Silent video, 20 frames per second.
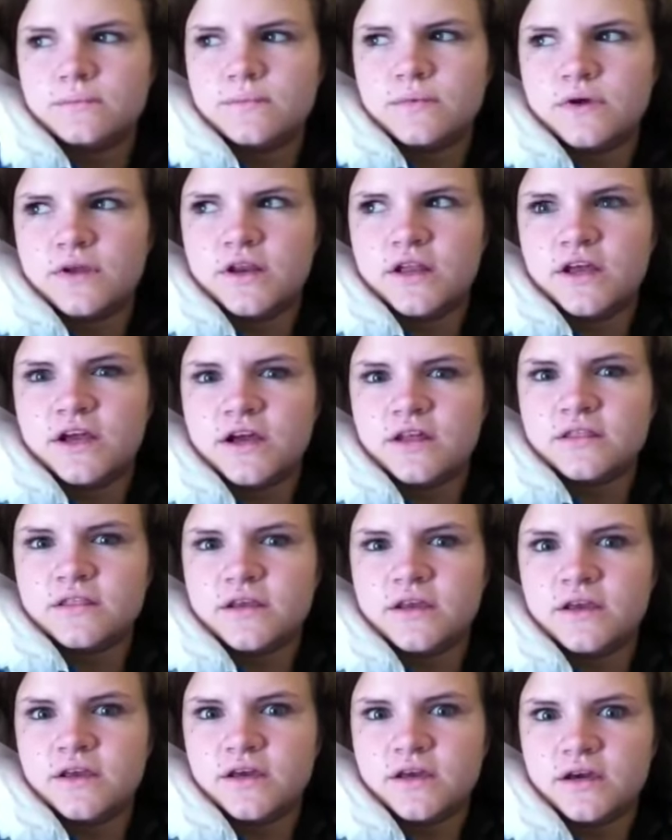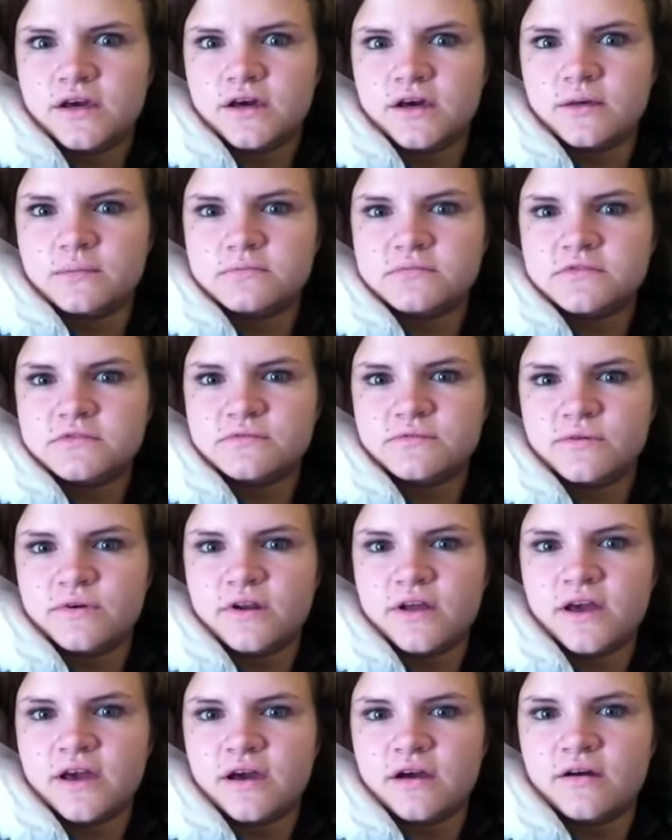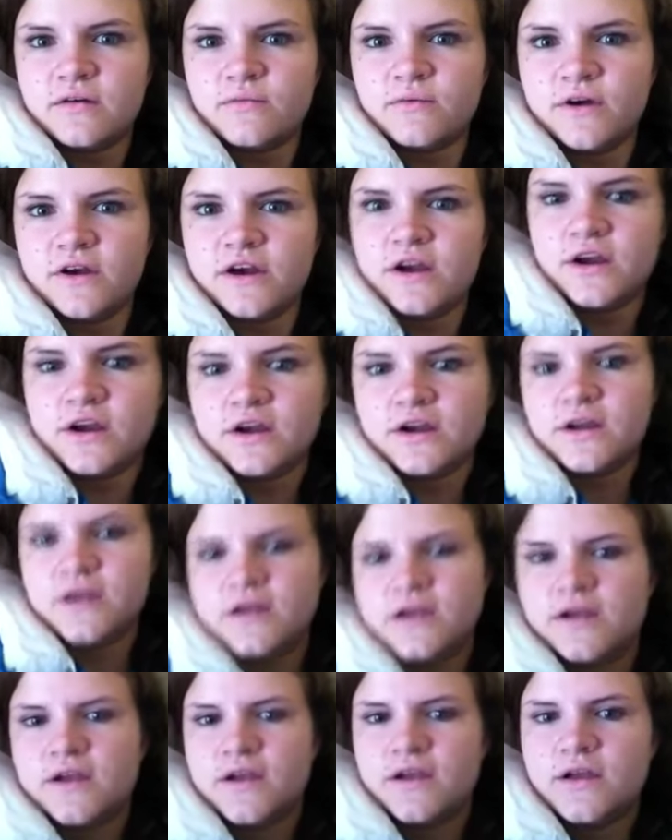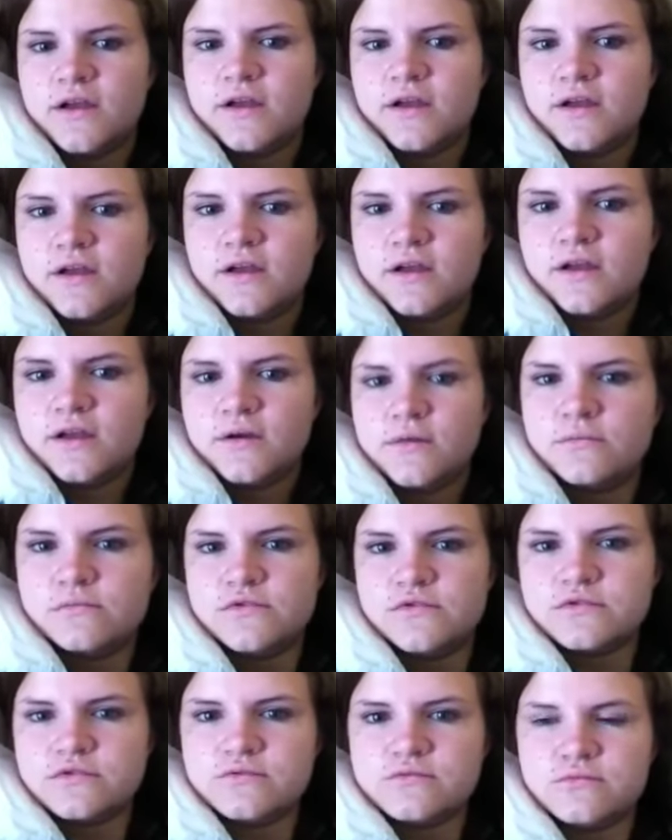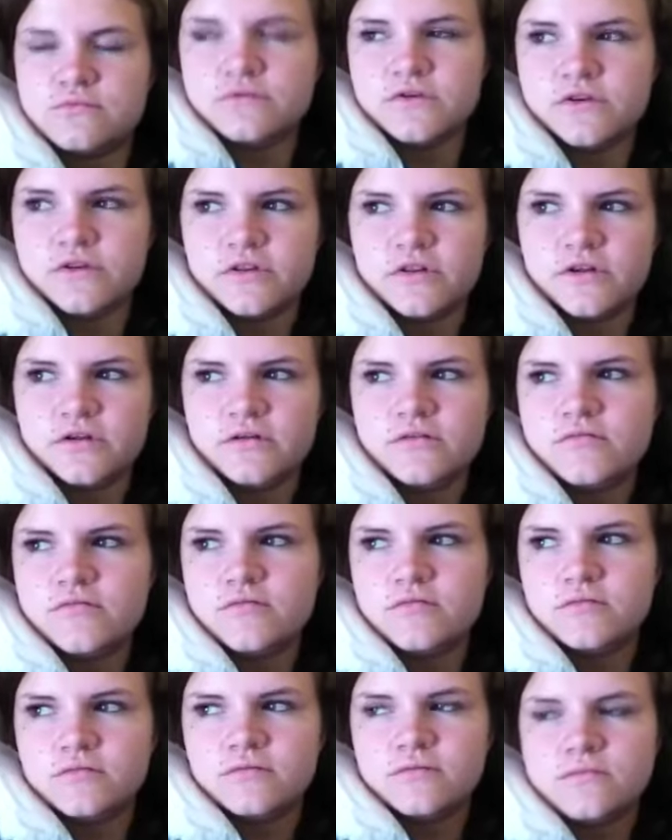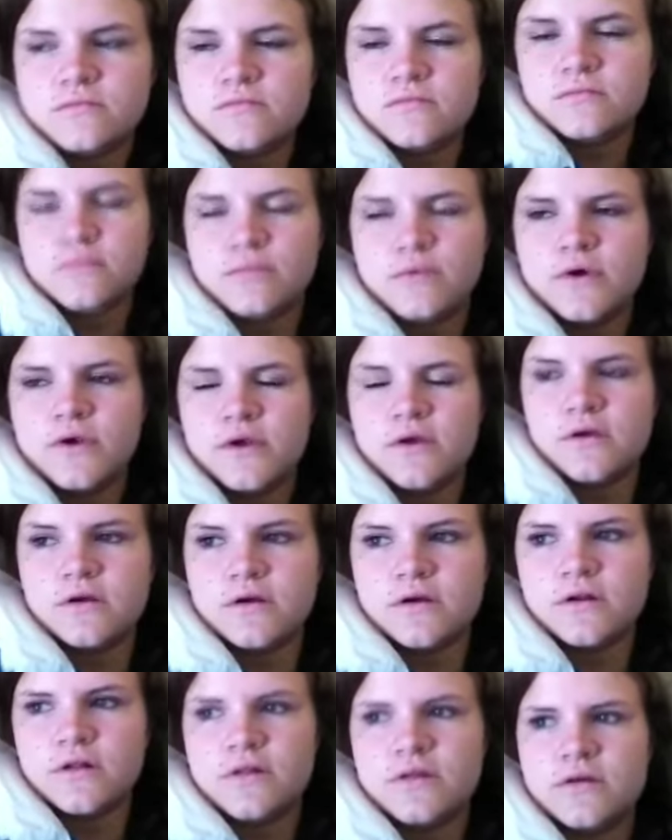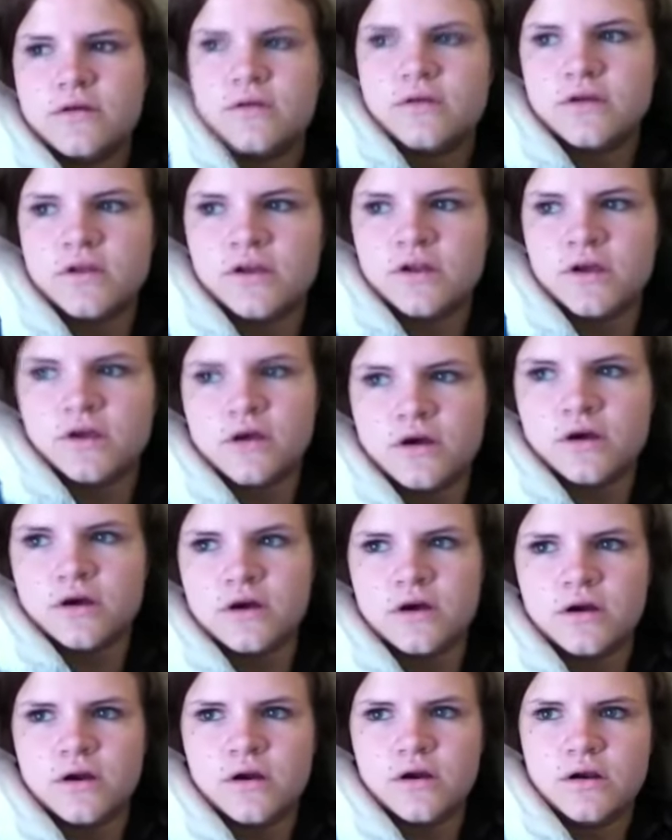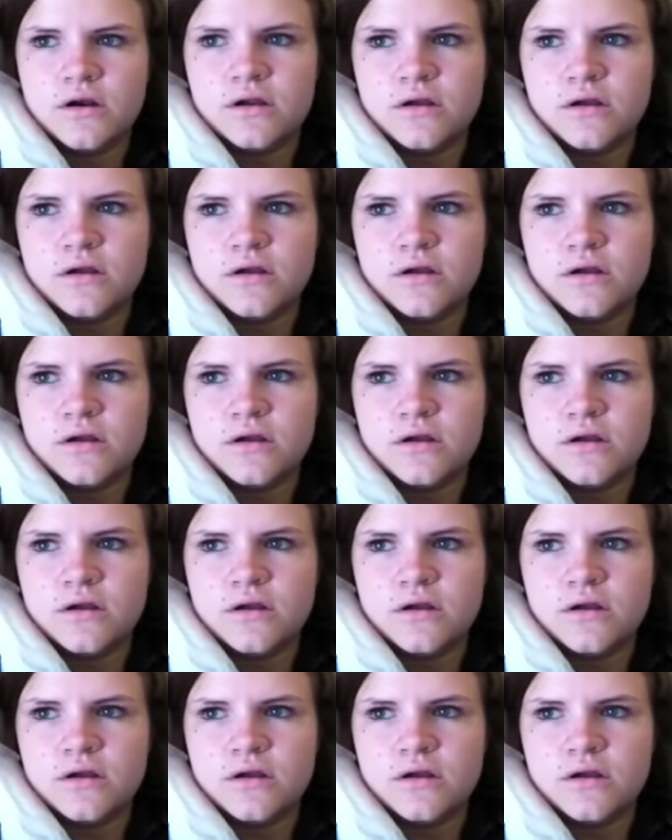but I had the hiccups for an hour, which was really weird and it hurt.